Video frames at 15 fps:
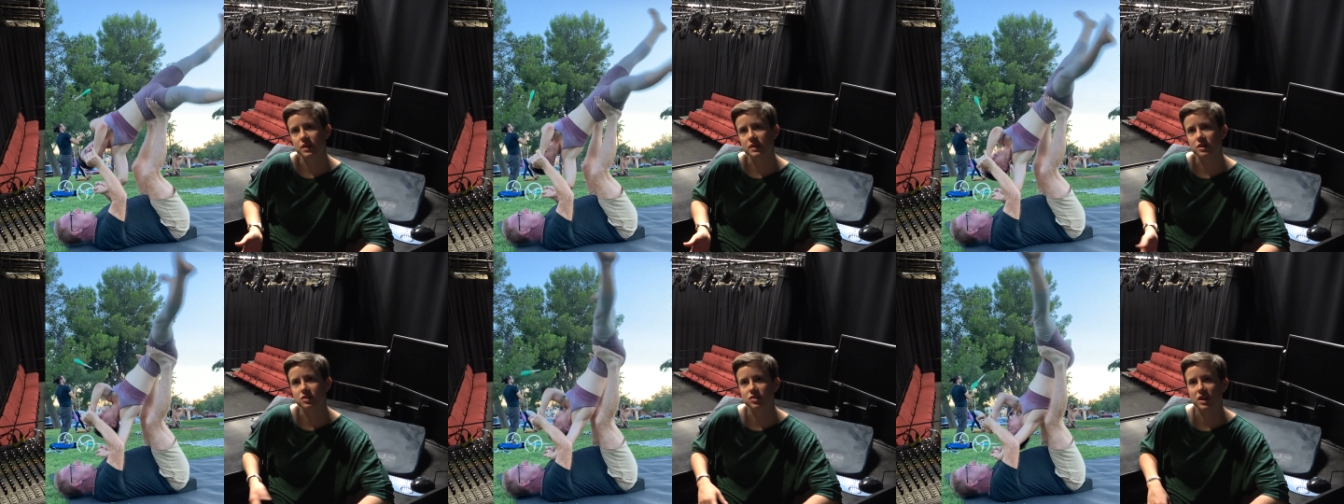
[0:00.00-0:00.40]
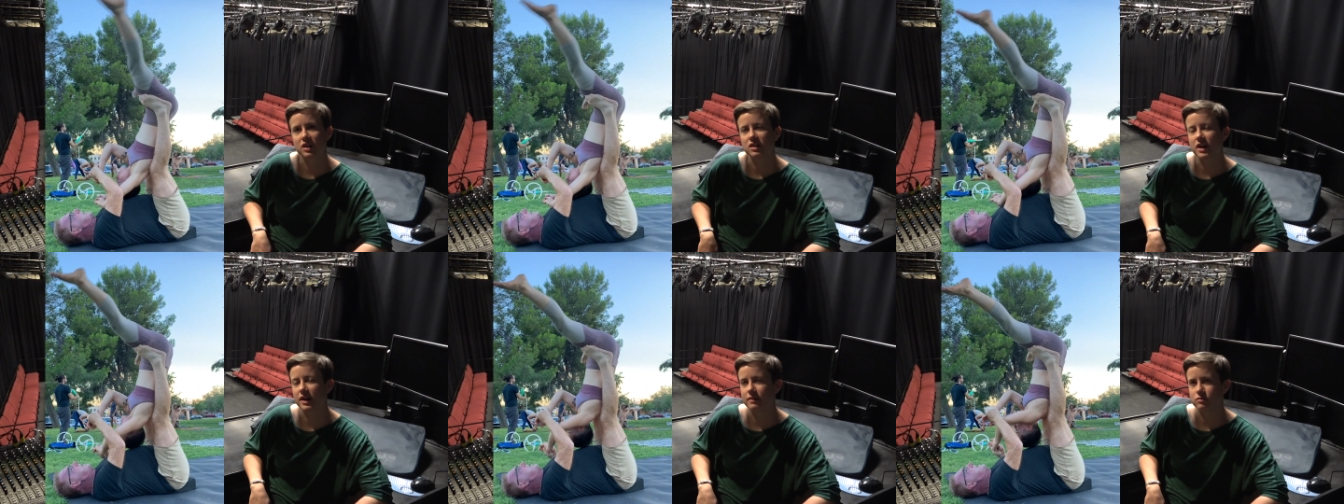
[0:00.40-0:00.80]
and there's like a
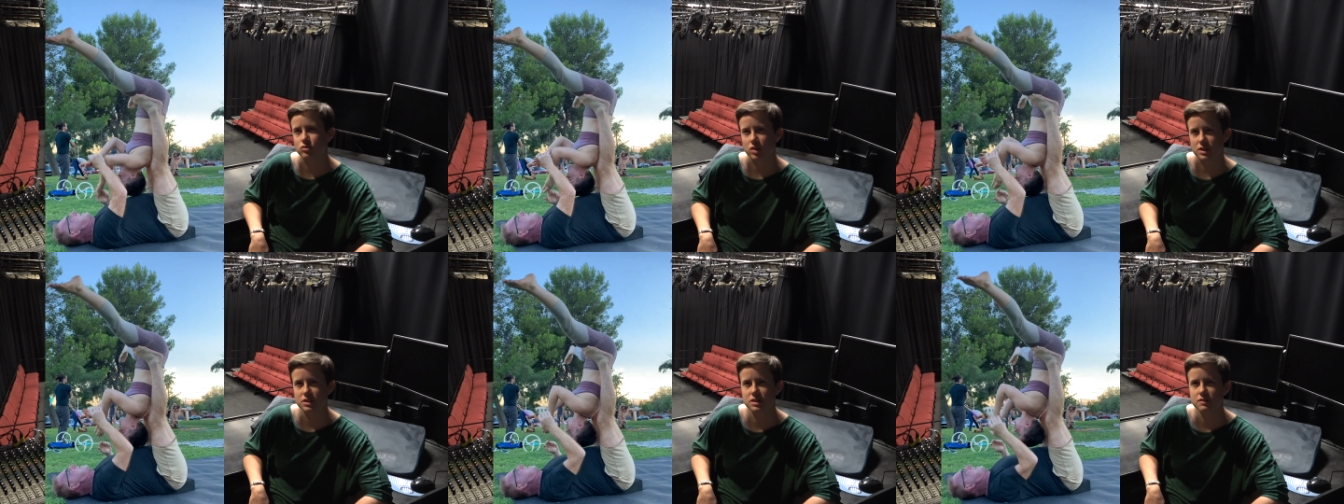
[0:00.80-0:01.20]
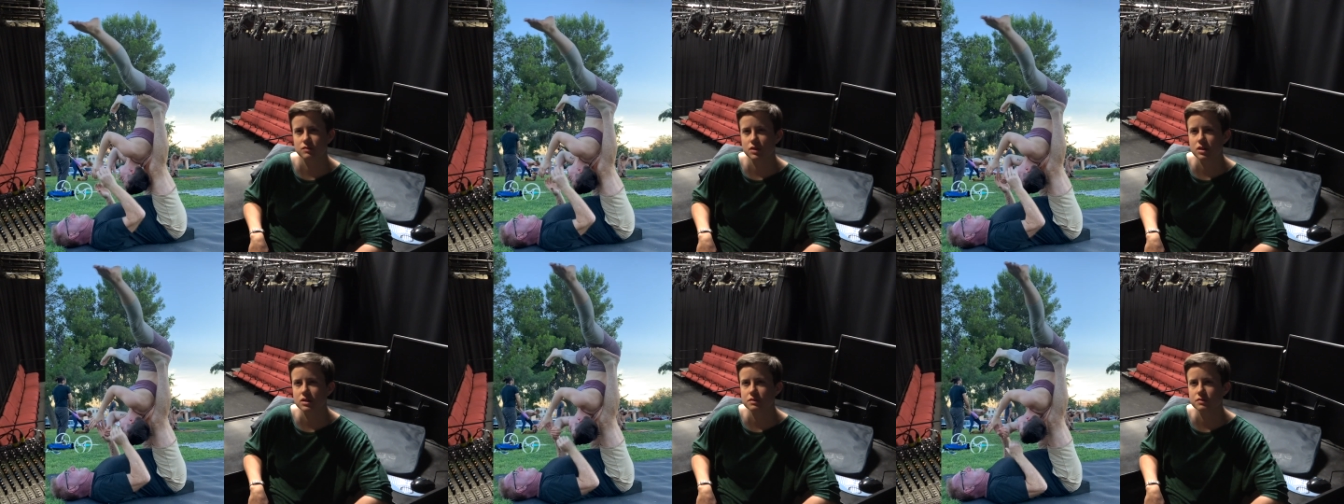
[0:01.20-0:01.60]
lot of trust
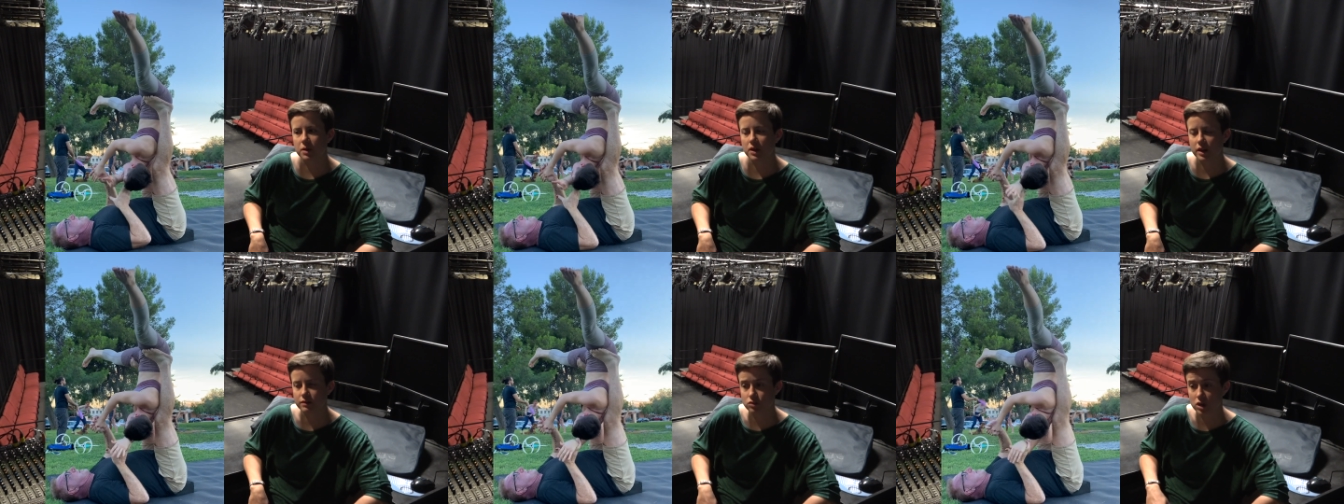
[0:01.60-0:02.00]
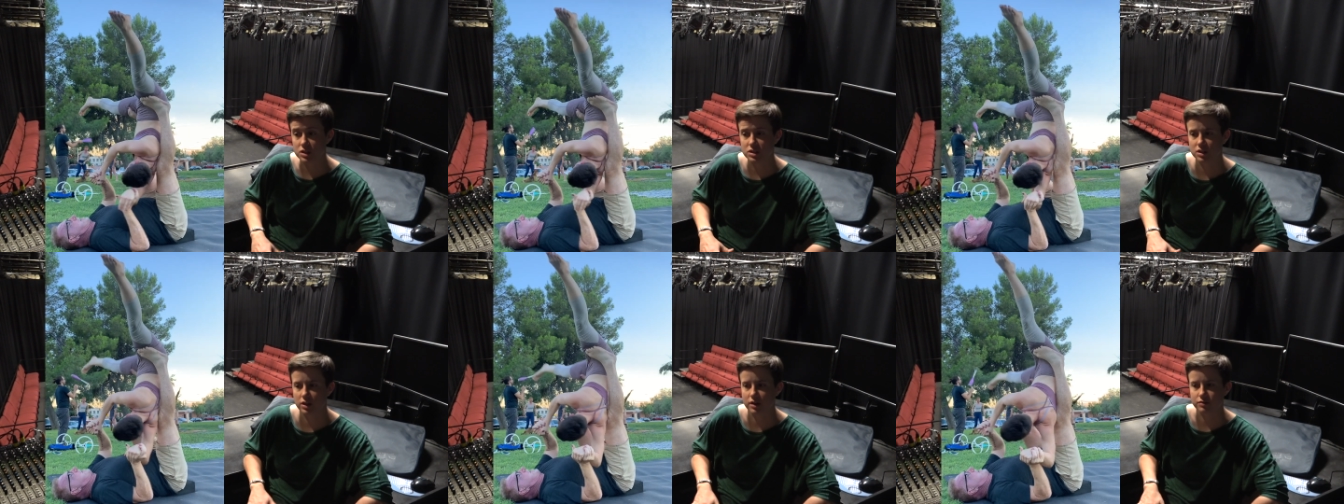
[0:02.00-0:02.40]
involved, a lot of
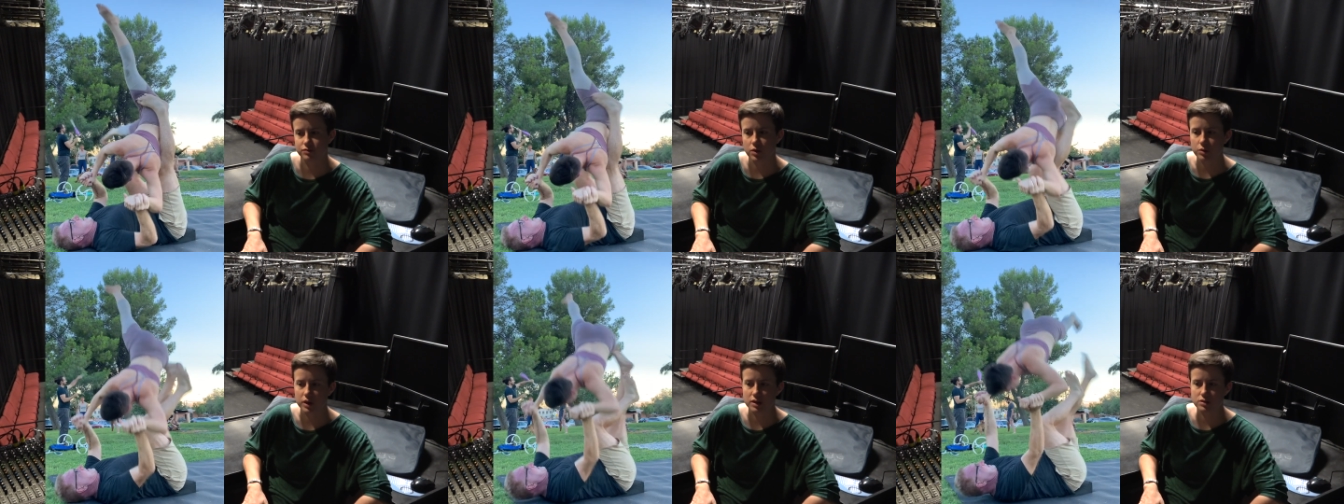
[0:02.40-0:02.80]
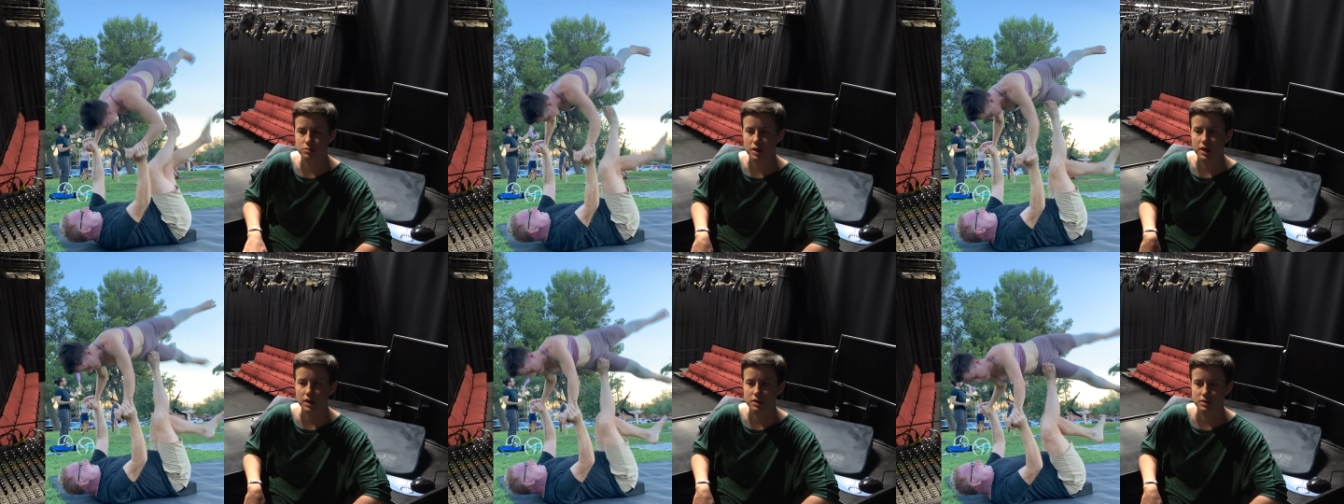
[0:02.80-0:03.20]
trust and a lot of focus,
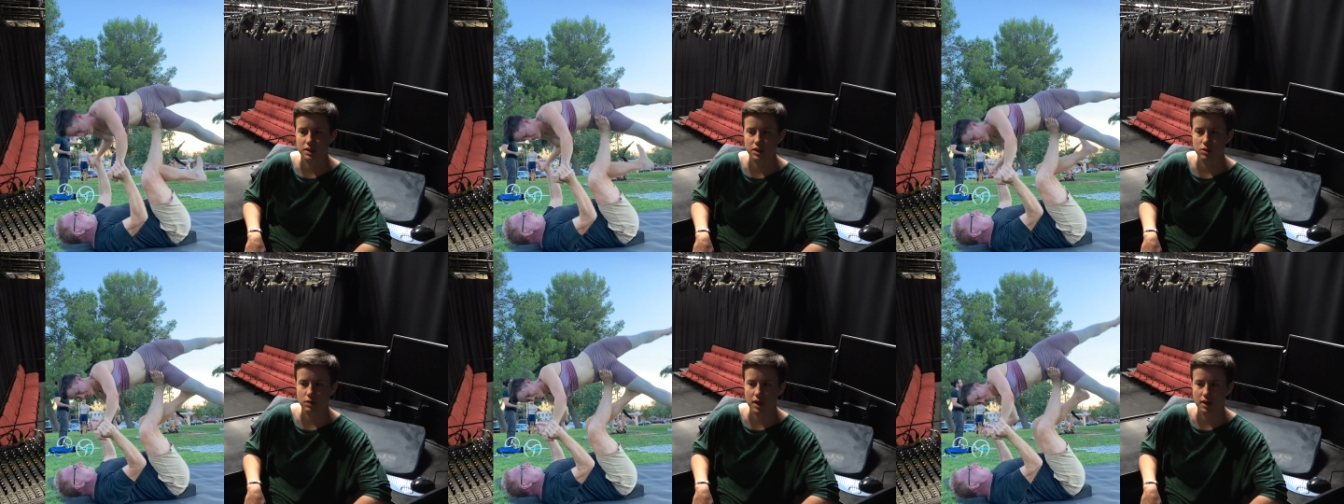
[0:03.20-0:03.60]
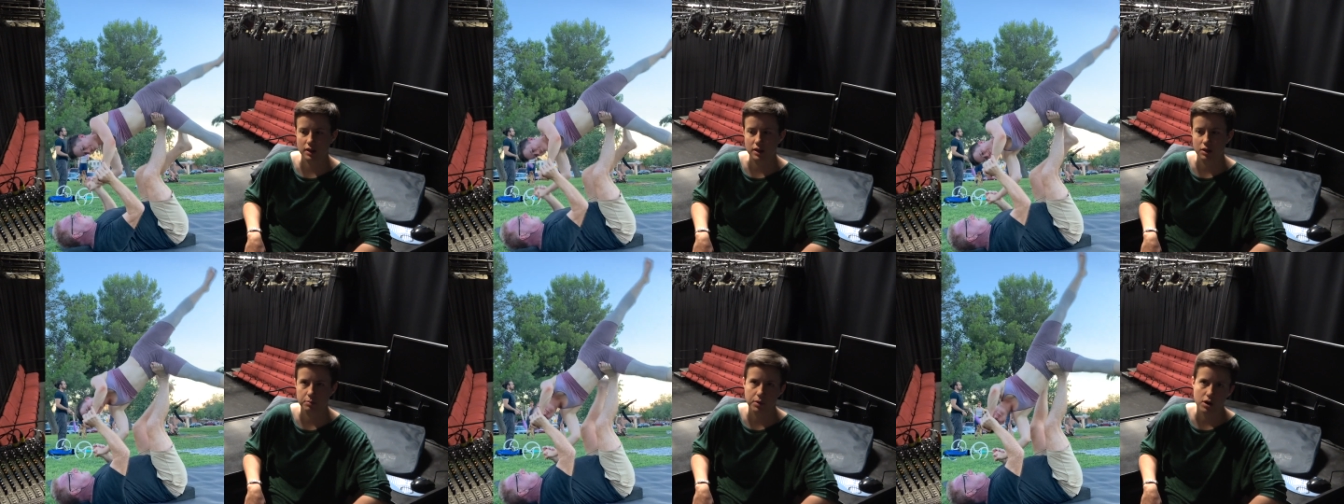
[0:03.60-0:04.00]
right? Because like you can't
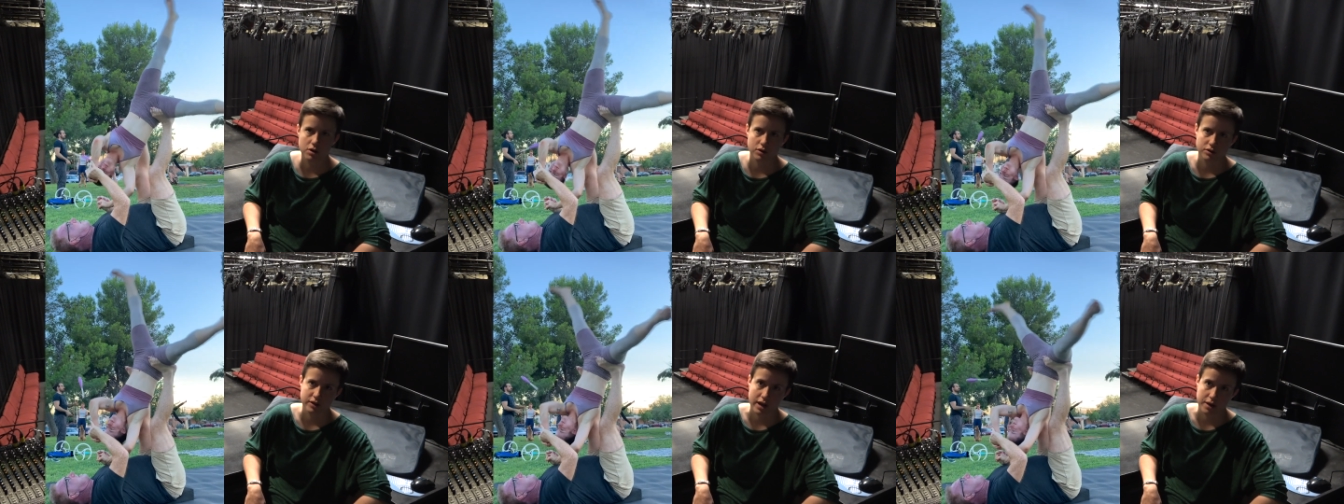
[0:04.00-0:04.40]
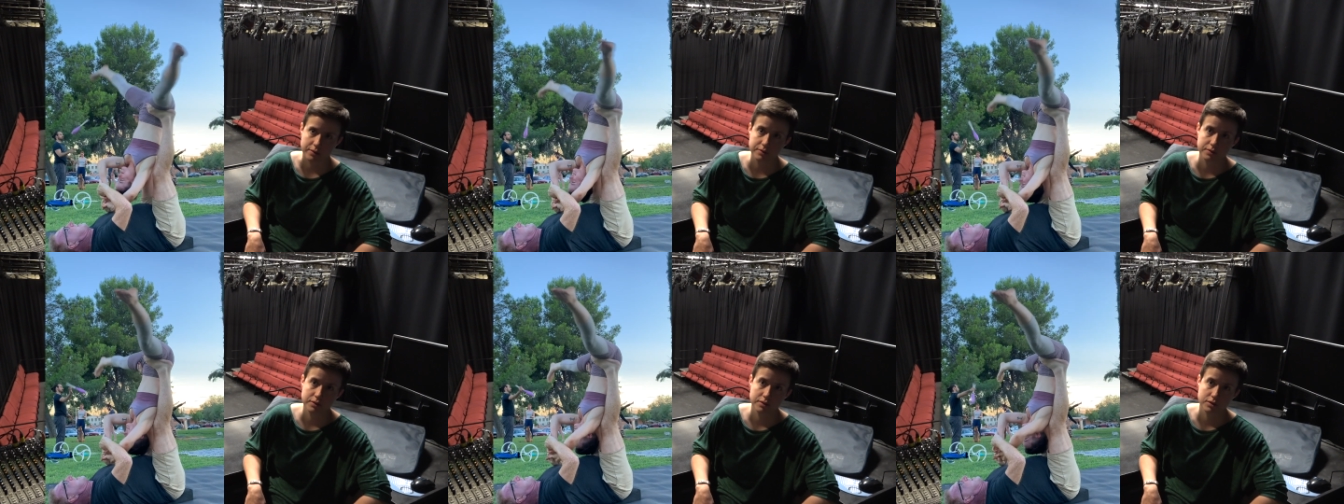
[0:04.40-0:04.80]
let your partner
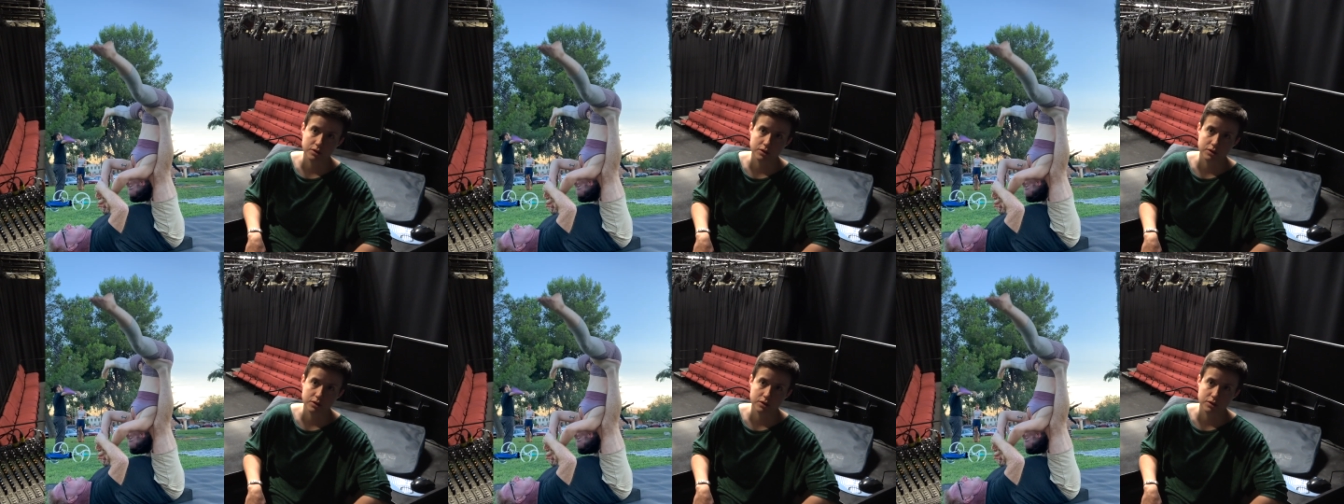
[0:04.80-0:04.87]
down.